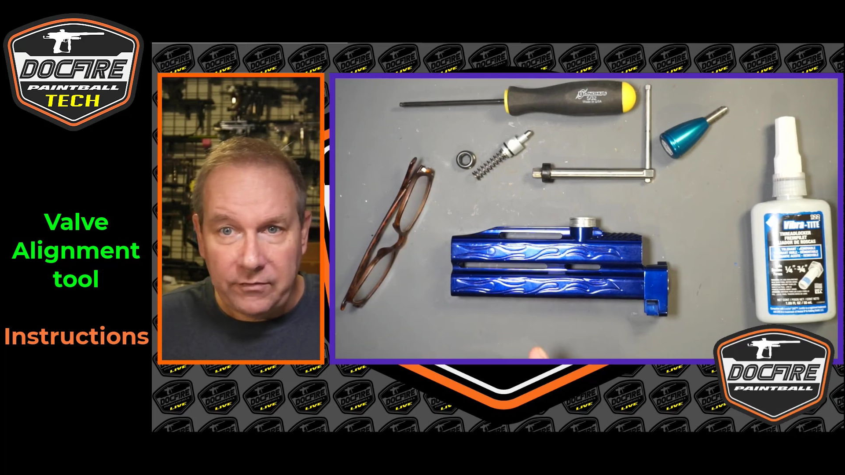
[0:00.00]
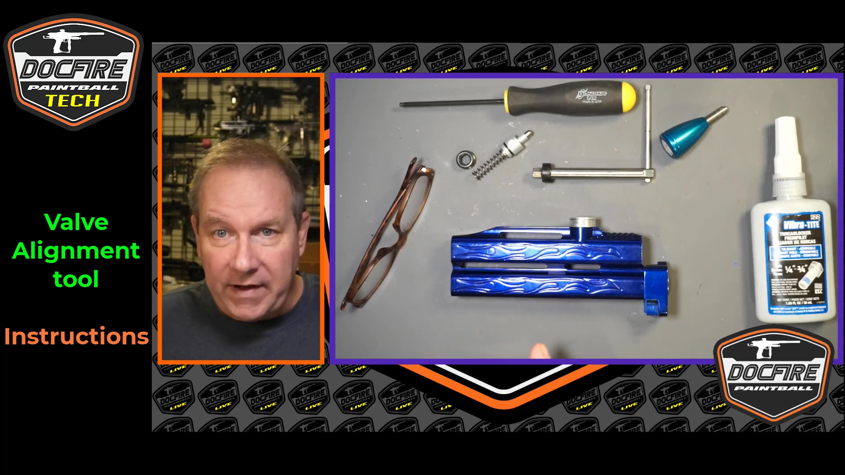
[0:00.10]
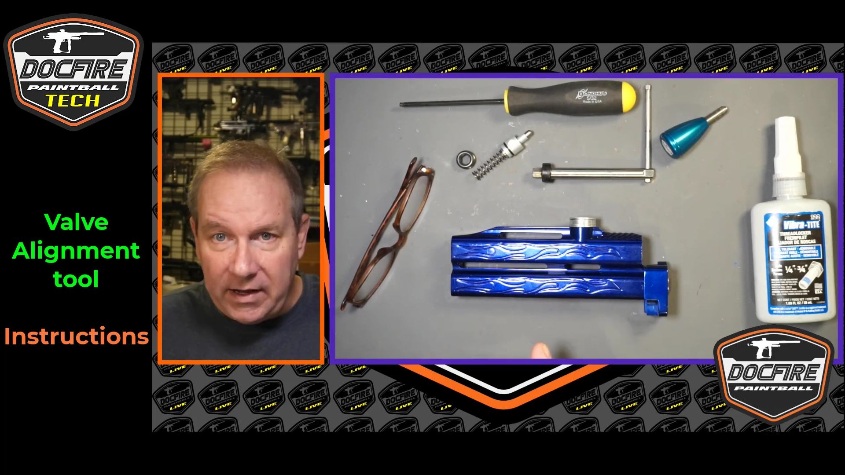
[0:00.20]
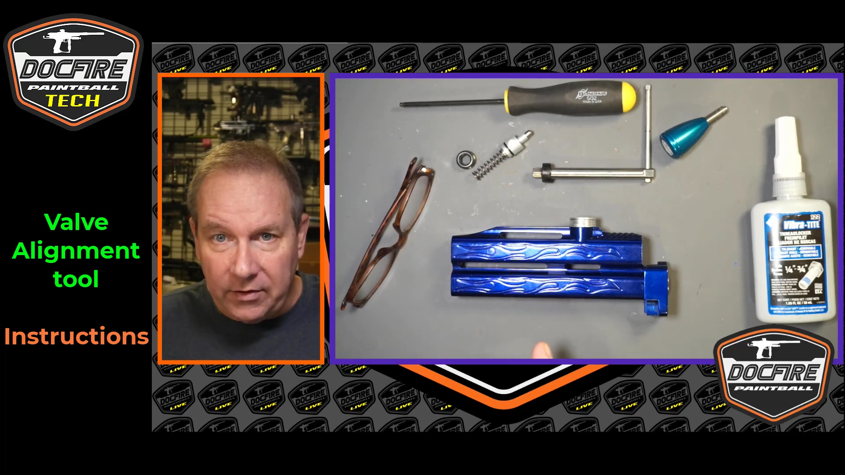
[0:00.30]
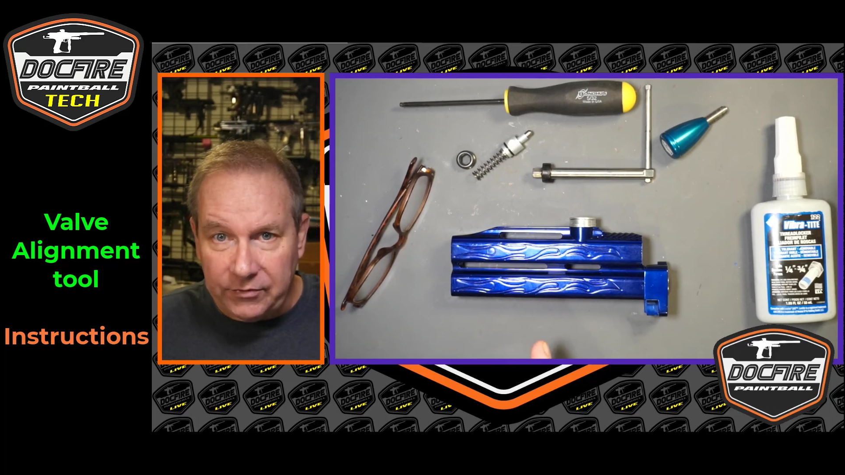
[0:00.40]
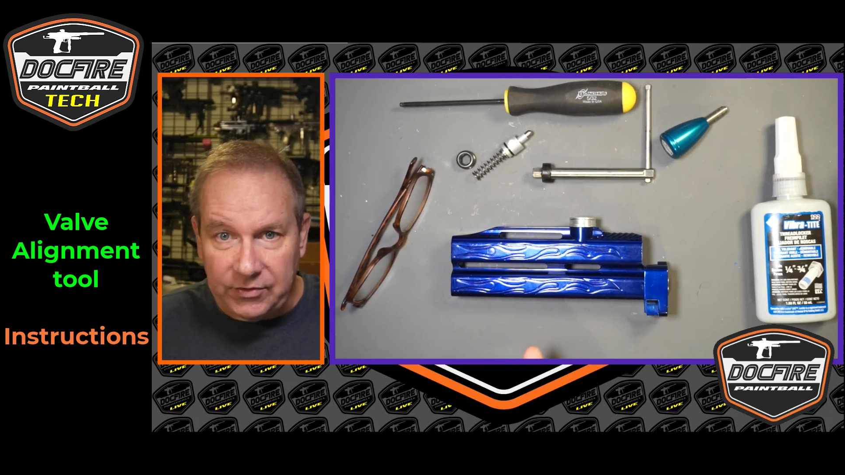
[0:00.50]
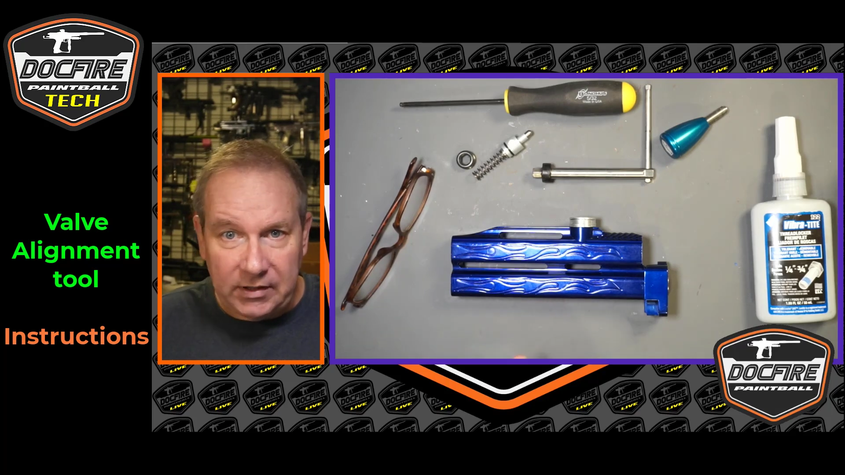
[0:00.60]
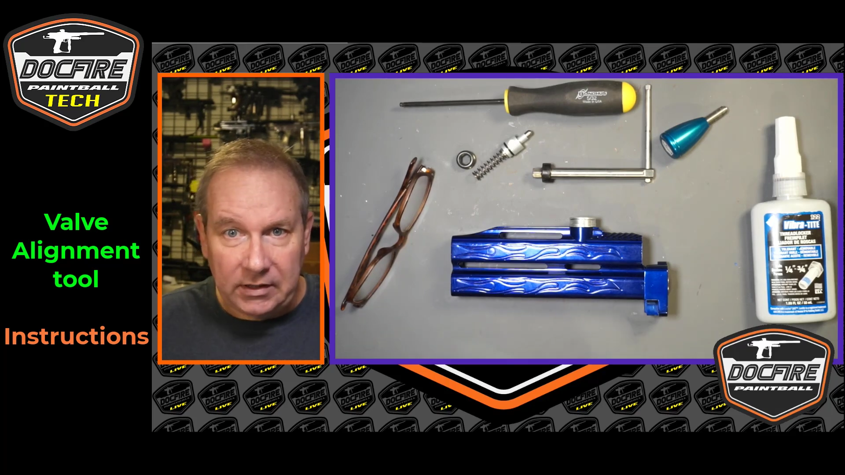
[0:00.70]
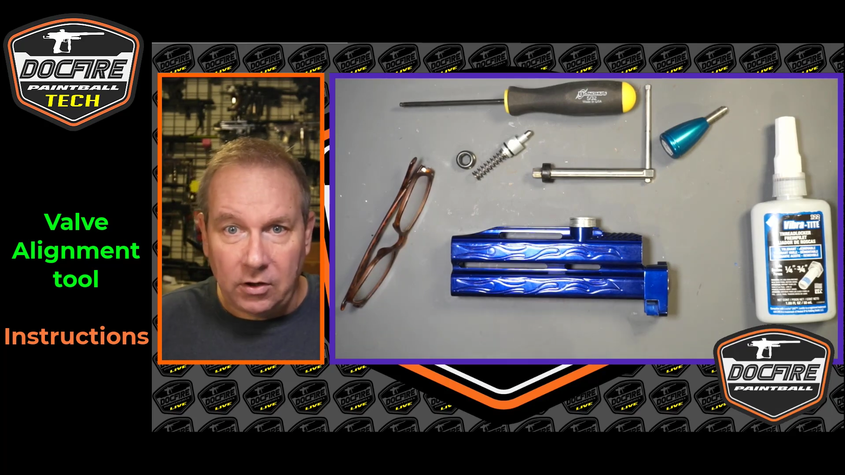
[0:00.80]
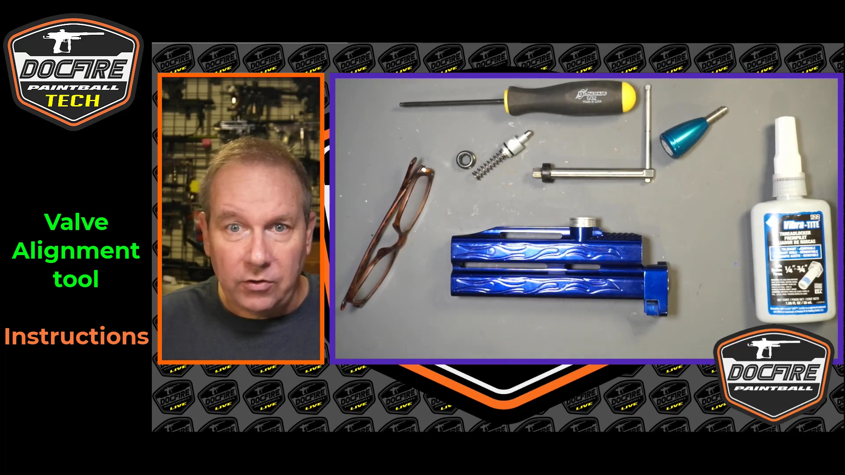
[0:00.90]
valves
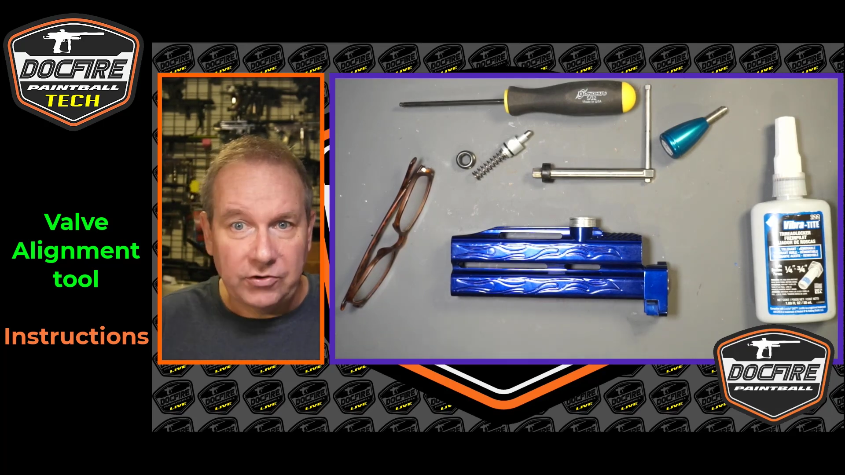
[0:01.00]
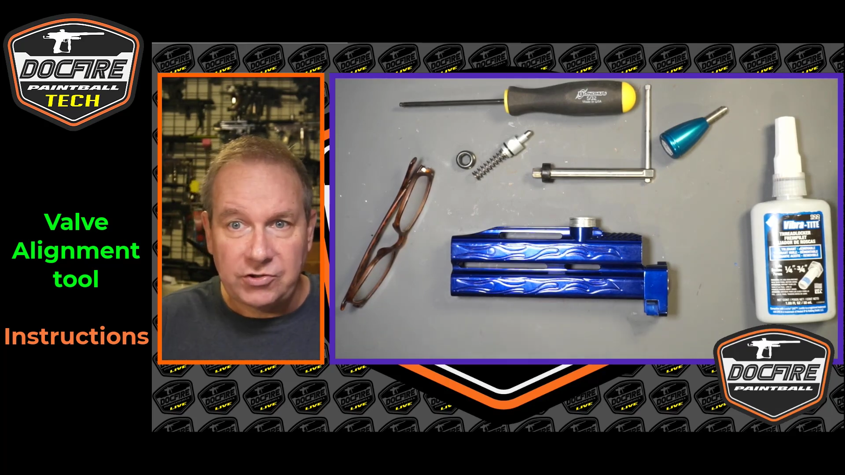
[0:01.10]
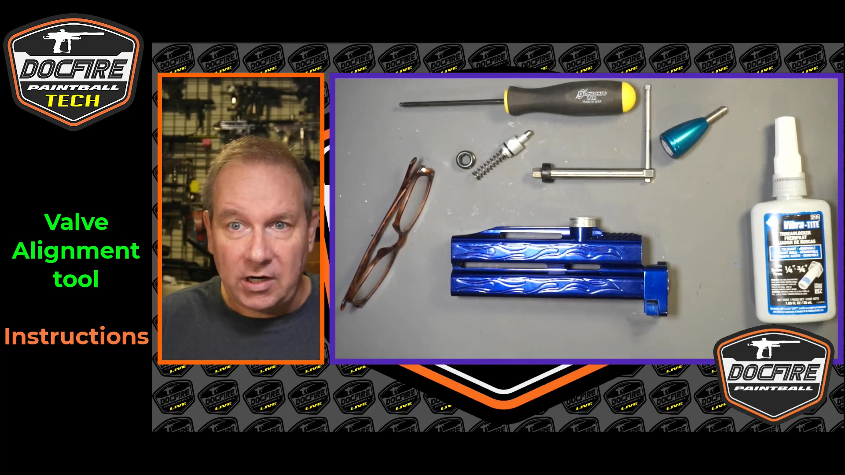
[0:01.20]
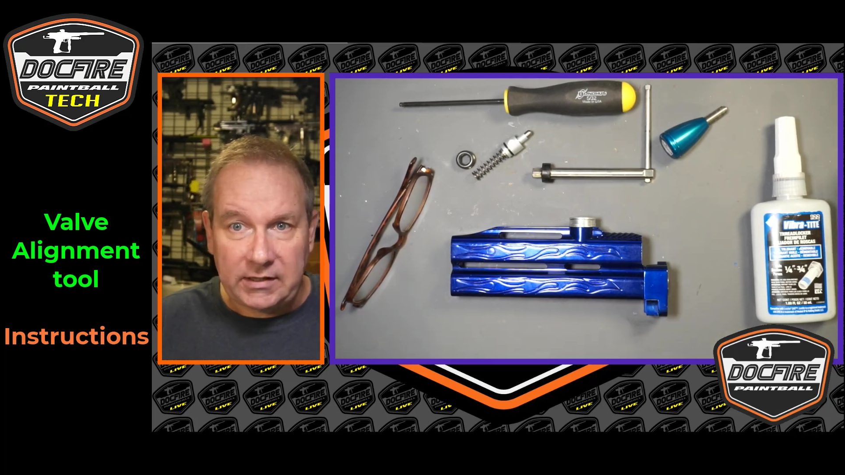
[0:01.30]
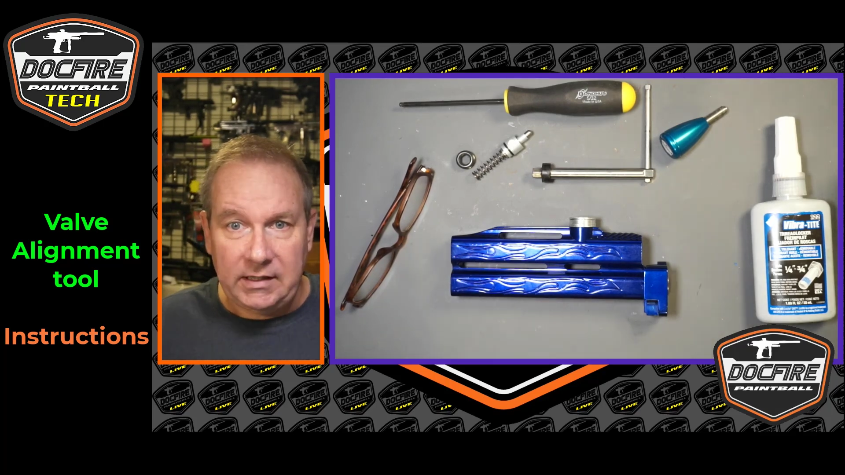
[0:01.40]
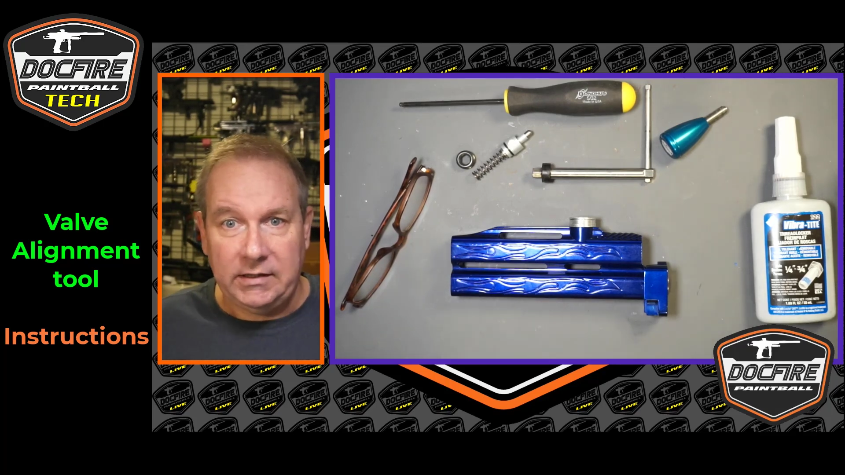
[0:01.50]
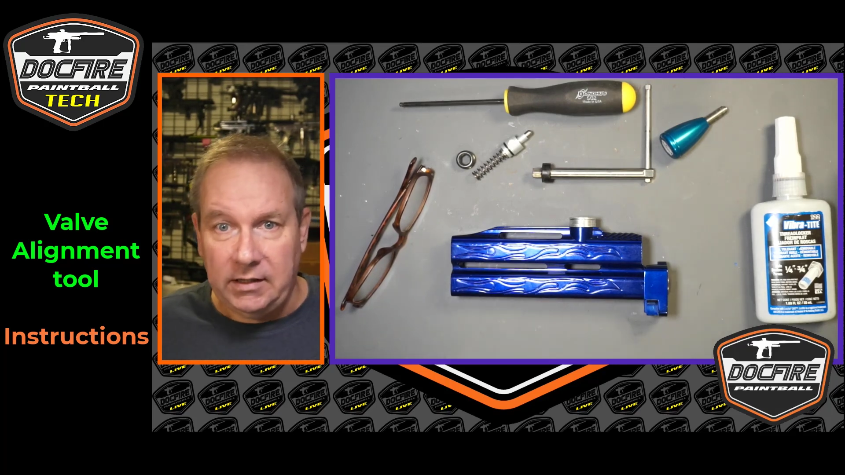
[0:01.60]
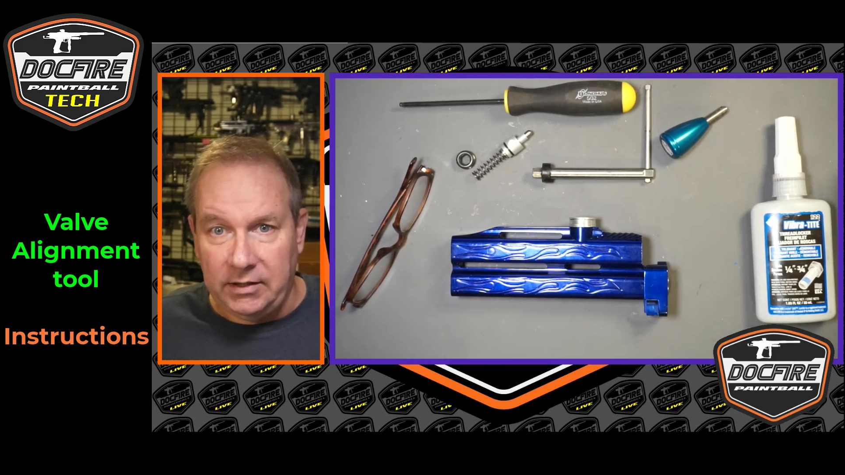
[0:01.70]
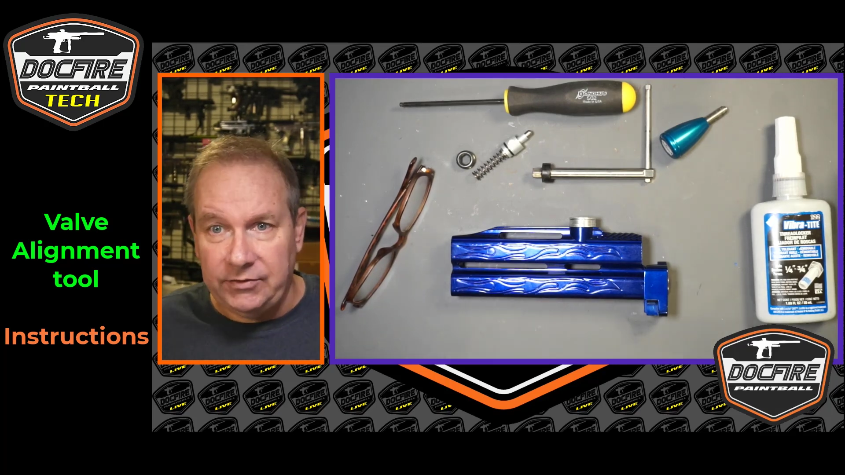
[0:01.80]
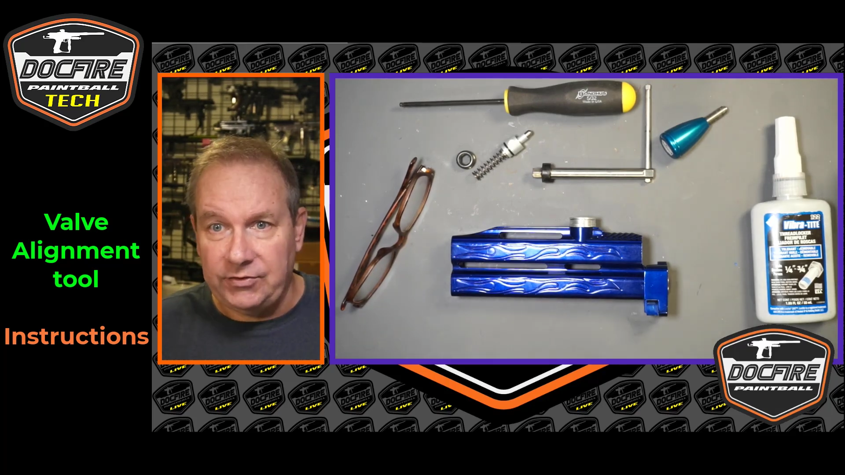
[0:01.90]
and all the ShockTech
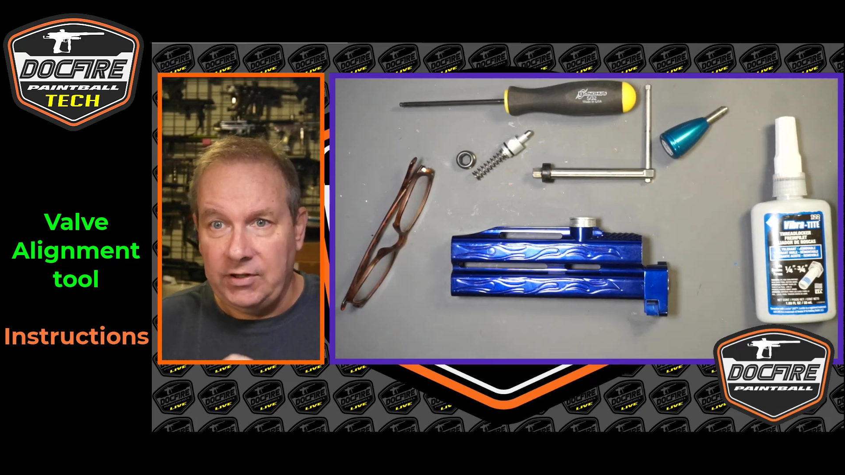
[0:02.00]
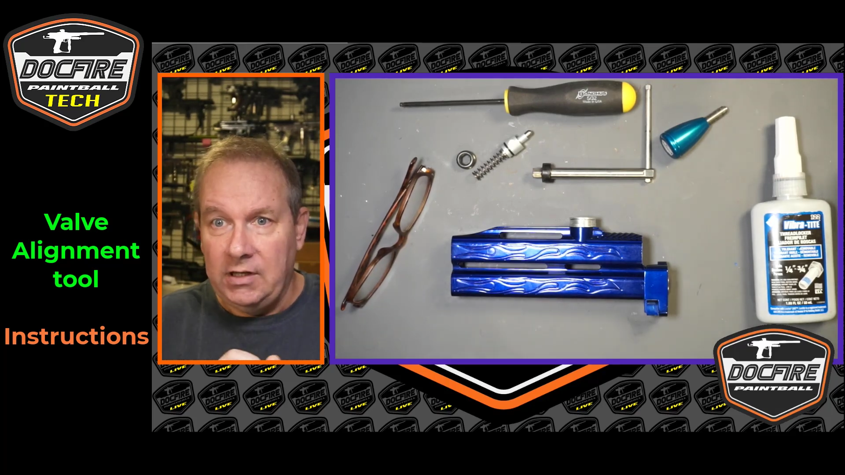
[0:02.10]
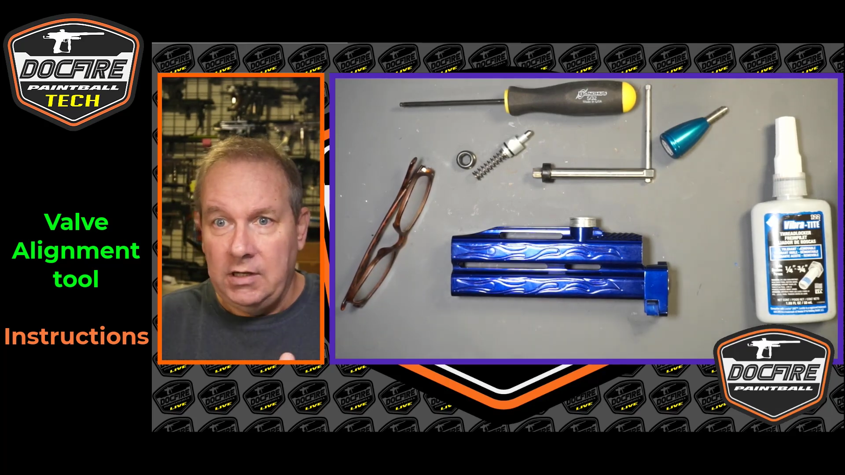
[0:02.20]
guns,